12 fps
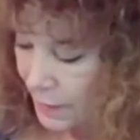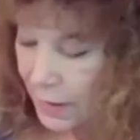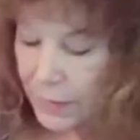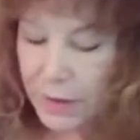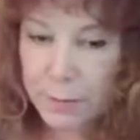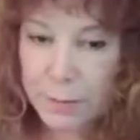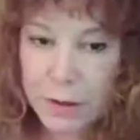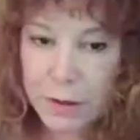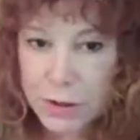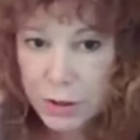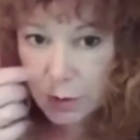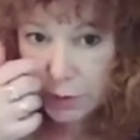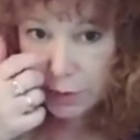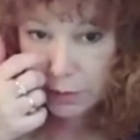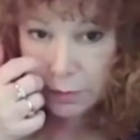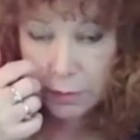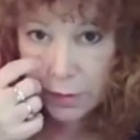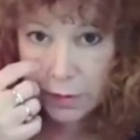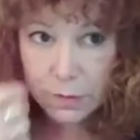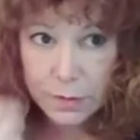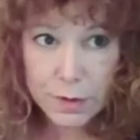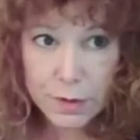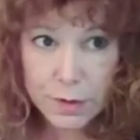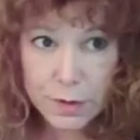And then I'm going to show you
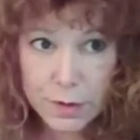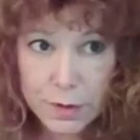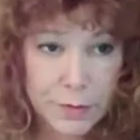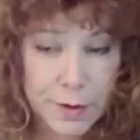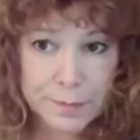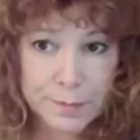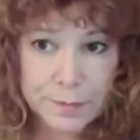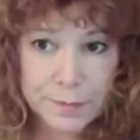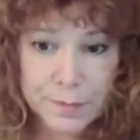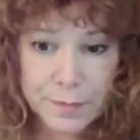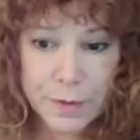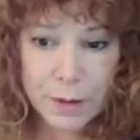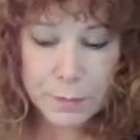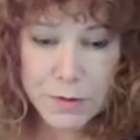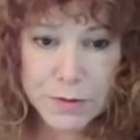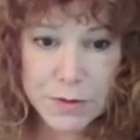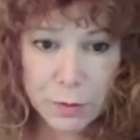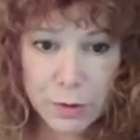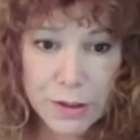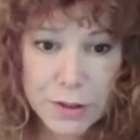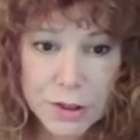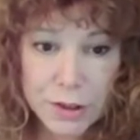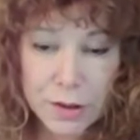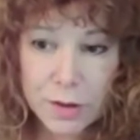I'm going to screen
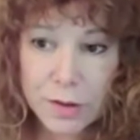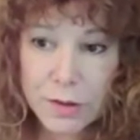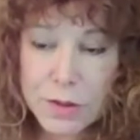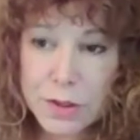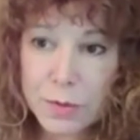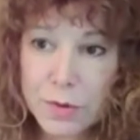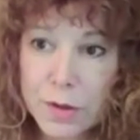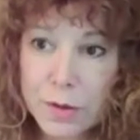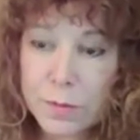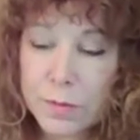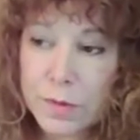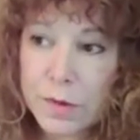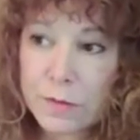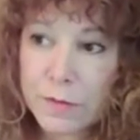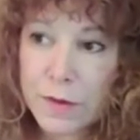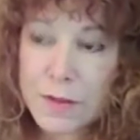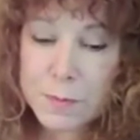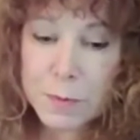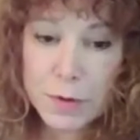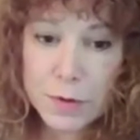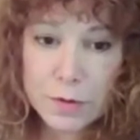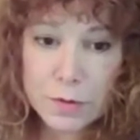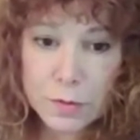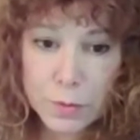share and show the Facebook
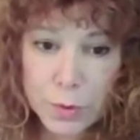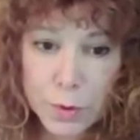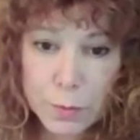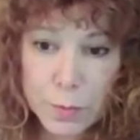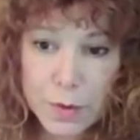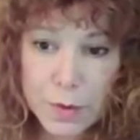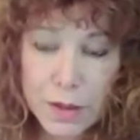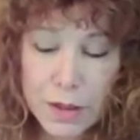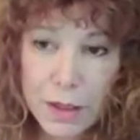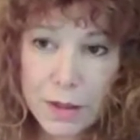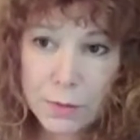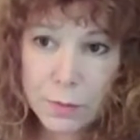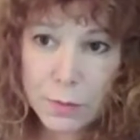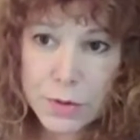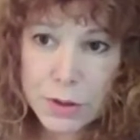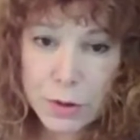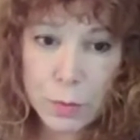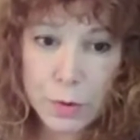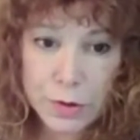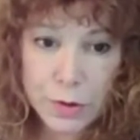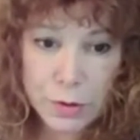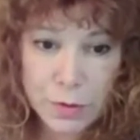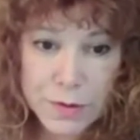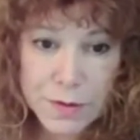group and show you where the
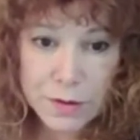units